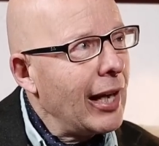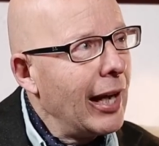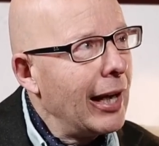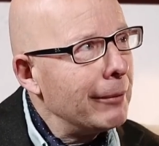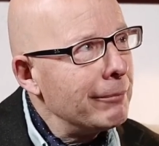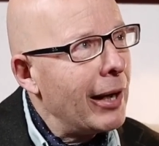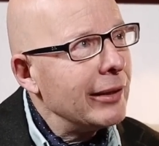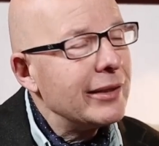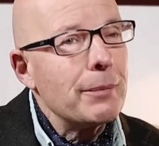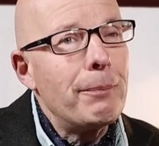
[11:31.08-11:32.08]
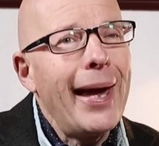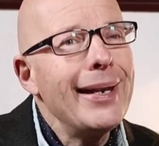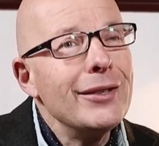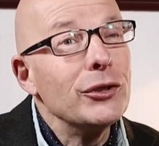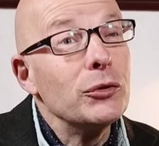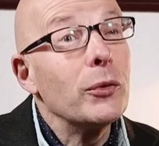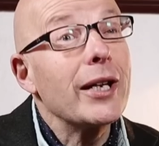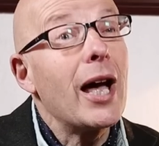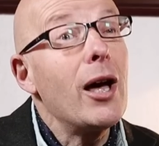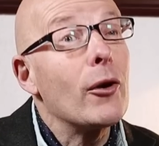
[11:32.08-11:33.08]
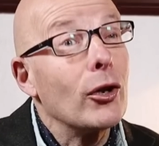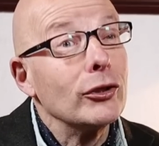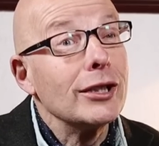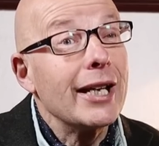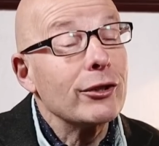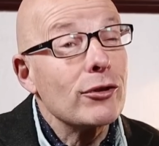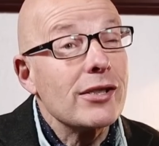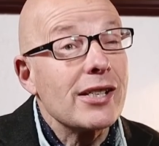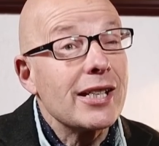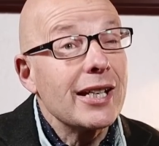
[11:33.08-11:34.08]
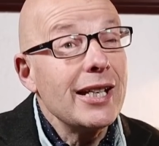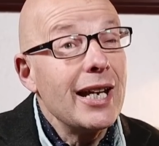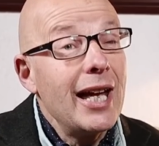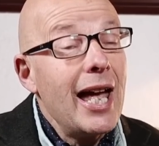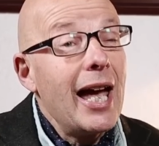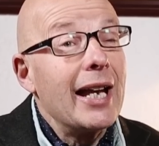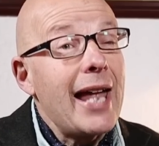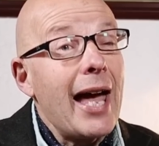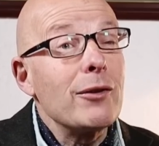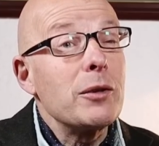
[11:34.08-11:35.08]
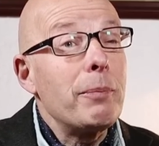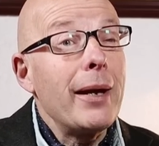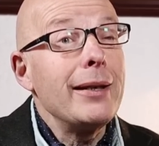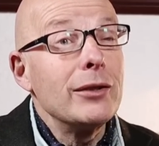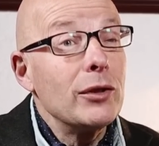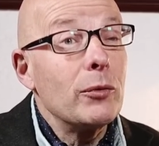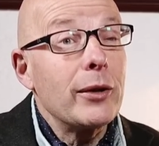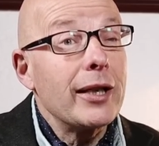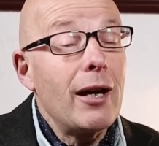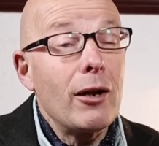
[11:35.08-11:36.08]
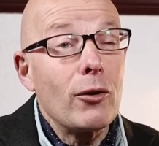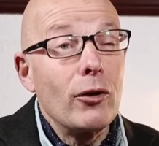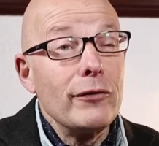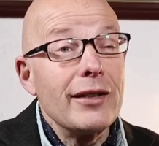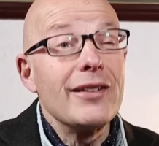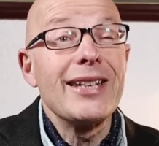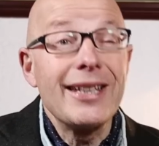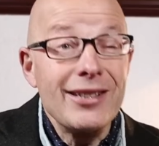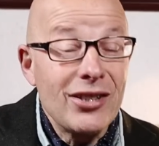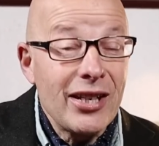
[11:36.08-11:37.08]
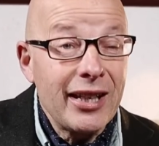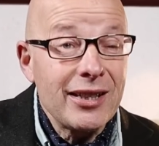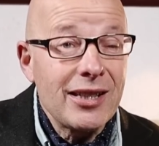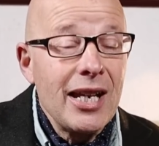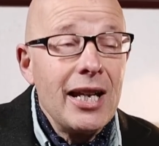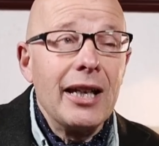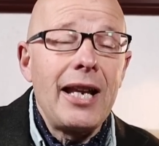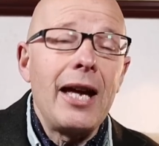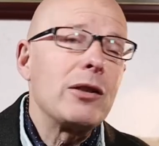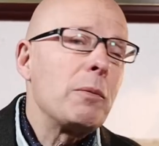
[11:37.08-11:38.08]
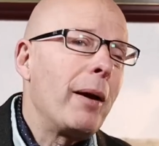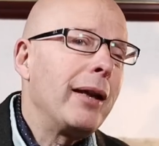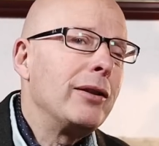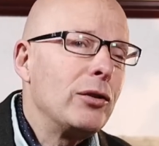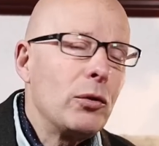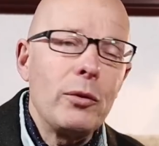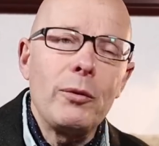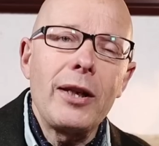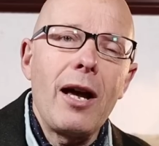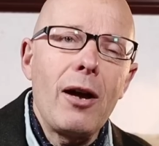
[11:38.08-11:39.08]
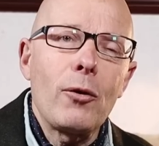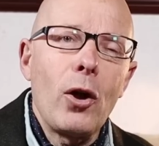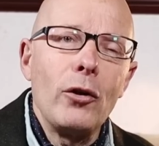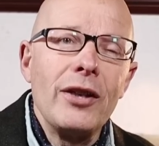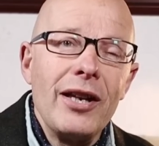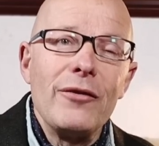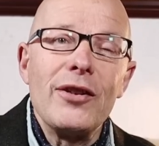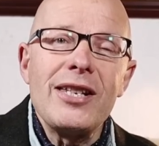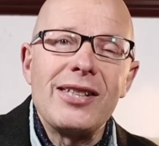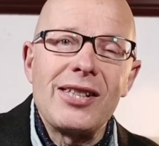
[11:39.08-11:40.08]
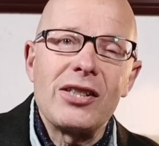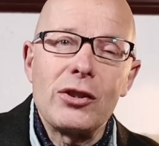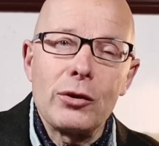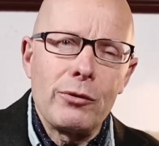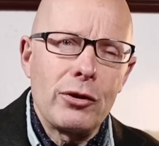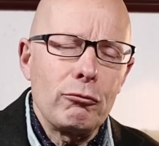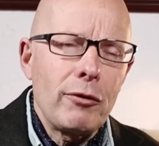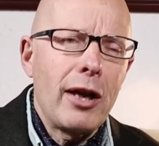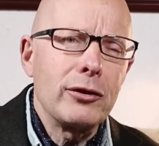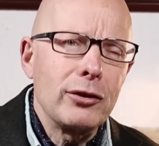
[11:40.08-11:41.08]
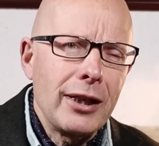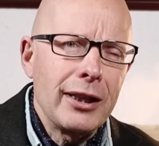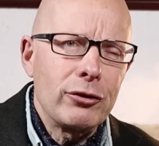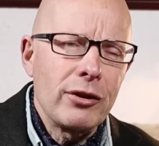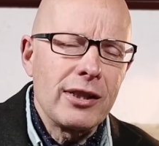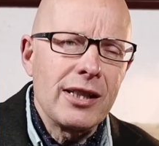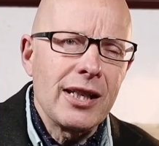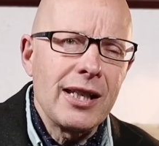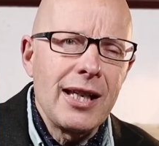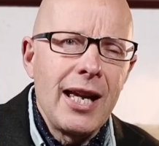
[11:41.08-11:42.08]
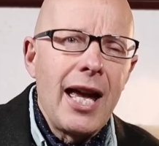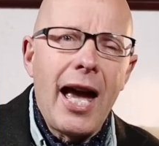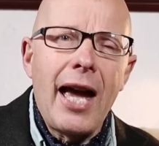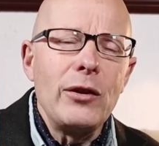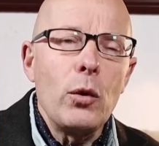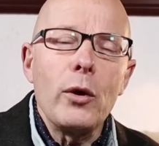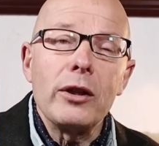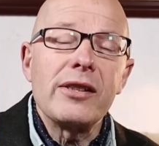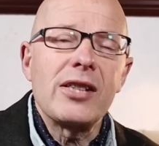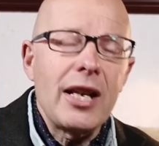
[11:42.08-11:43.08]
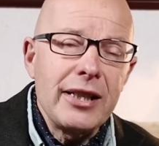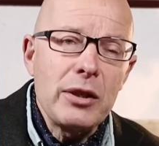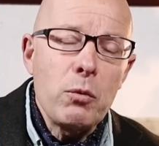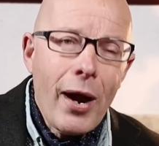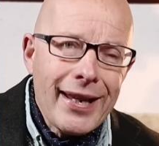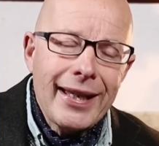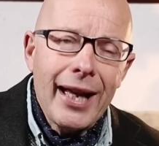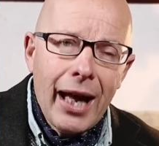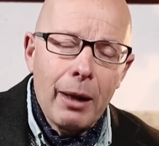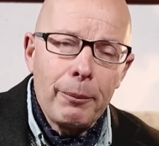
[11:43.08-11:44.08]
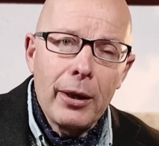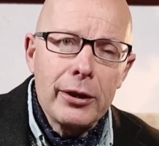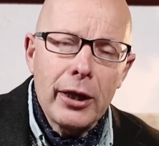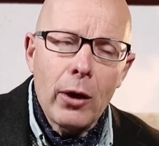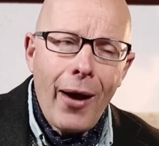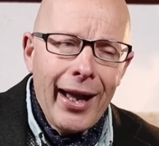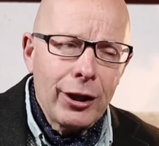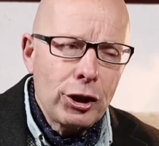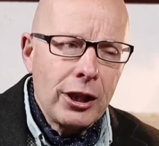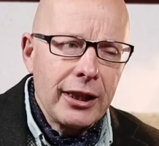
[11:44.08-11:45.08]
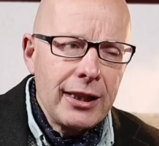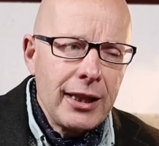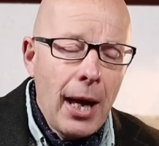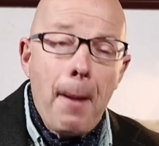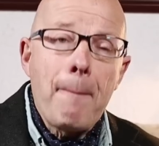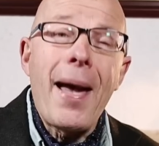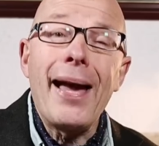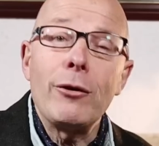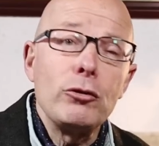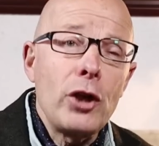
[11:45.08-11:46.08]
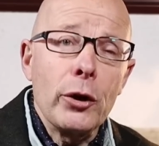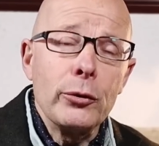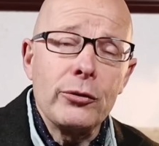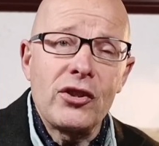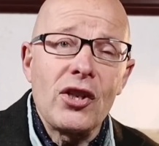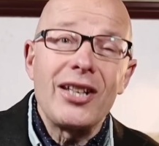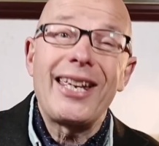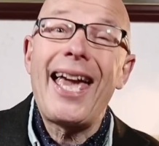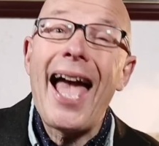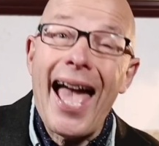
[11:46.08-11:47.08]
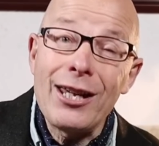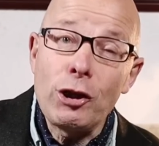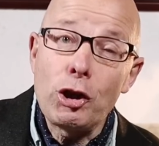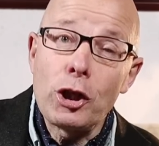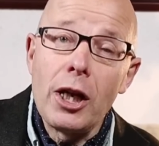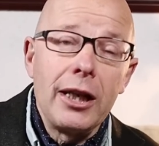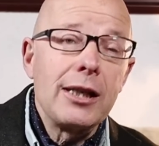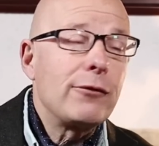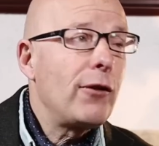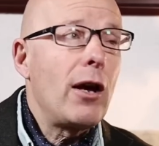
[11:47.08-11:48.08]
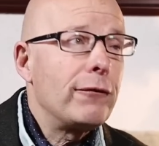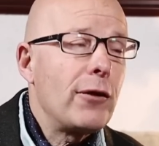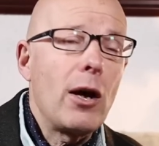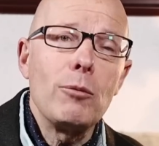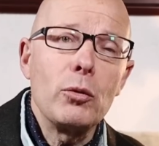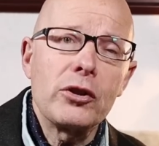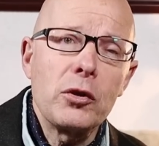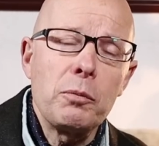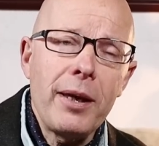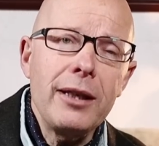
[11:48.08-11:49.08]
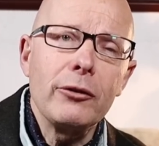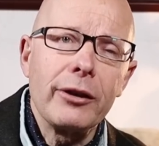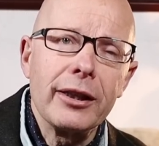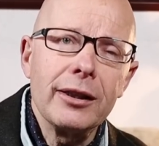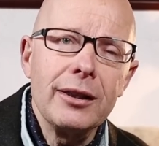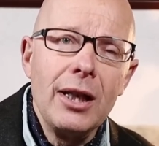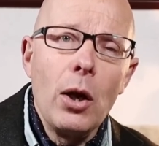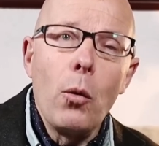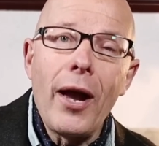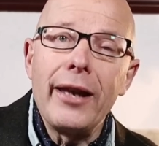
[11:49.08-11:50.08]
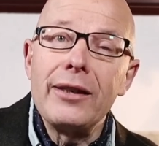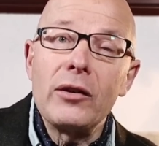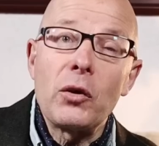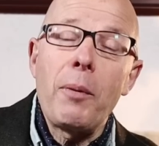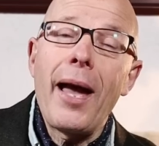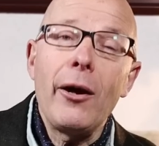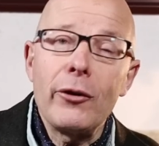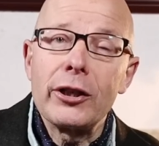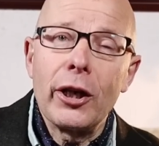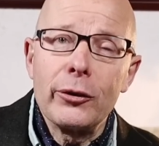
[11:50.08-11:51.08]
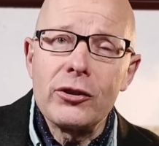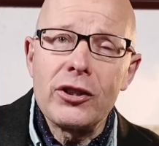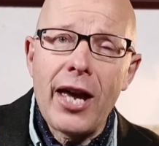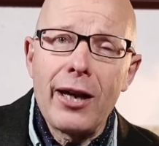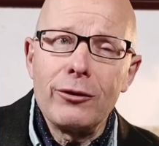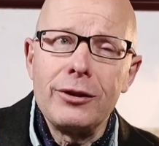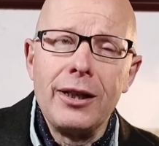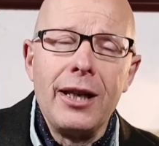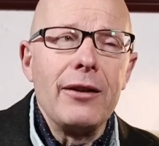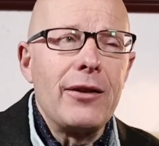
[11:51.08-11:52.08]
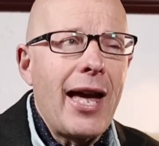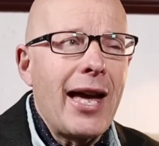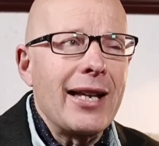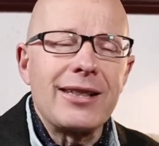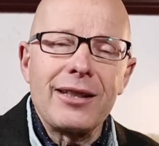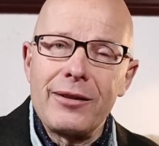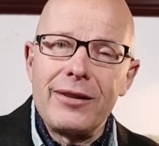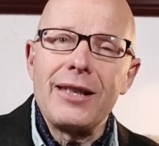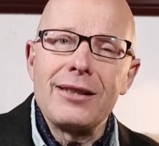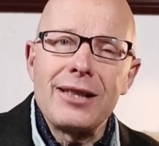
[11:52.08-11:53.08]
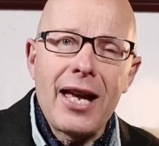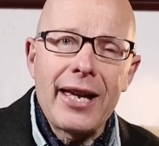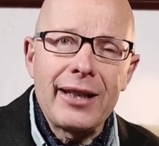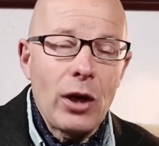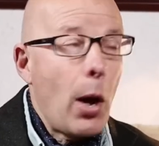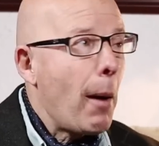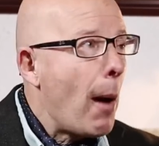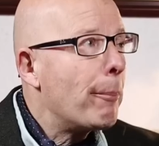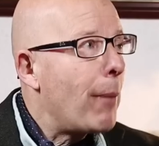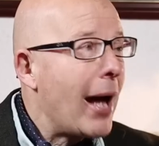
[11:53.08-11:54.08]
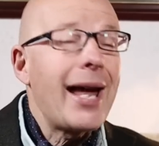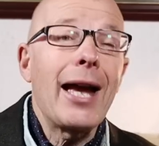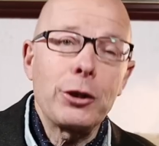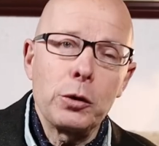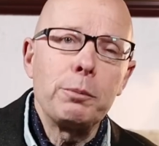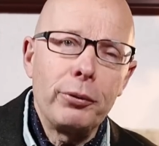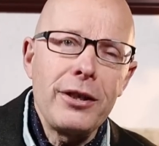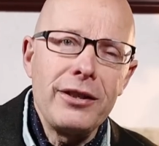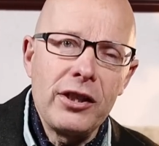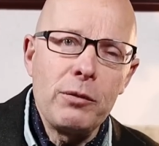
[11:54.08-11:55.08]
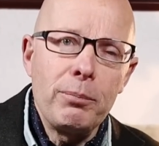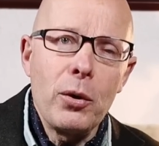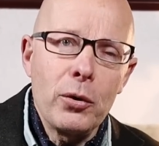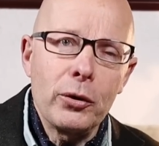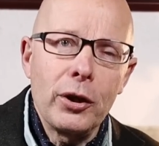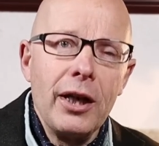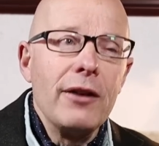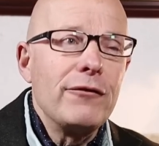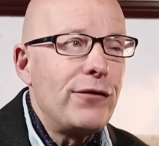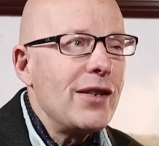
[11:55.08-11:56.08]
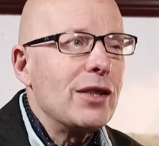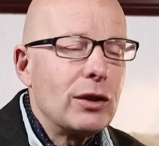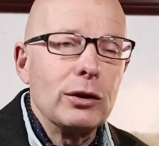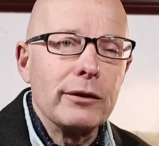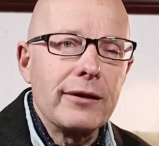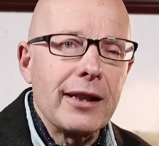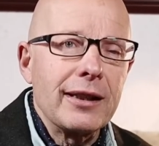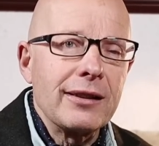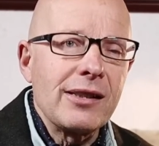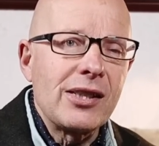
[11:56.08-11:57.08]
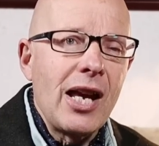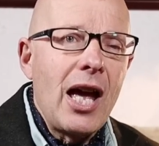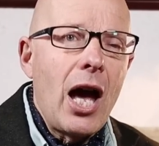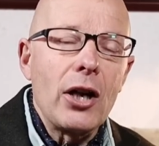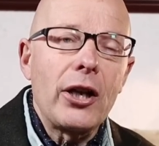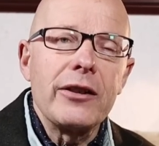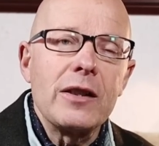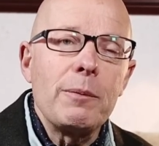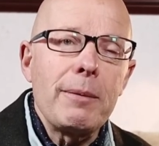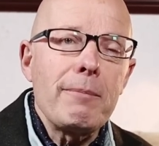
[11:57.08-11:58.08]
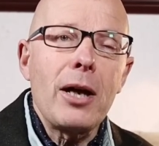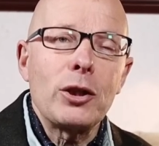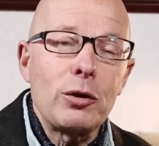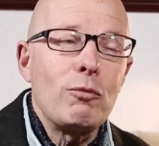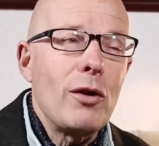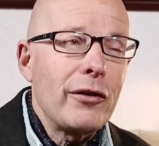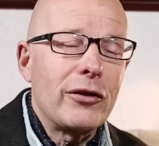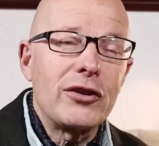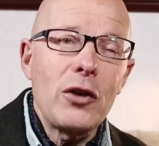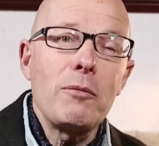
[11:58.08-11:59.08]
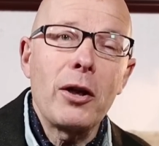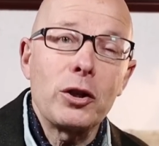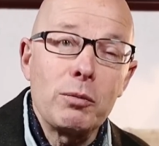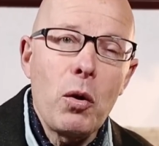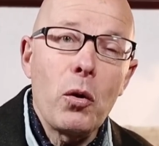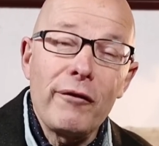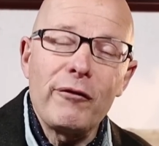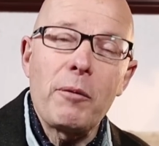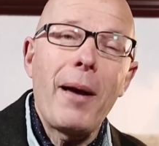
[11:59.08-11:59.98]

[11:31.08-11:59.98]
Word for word: um, dependent we are on electricity and how dependent that we are on the internet and how dependent we are on these systems that run on electricity and that we'll suddenly wake up and go actually pound notes cash is far far more superior when the power goes down that uh, things like a, a, an actual printed book physical things are going to be much worth so much more if the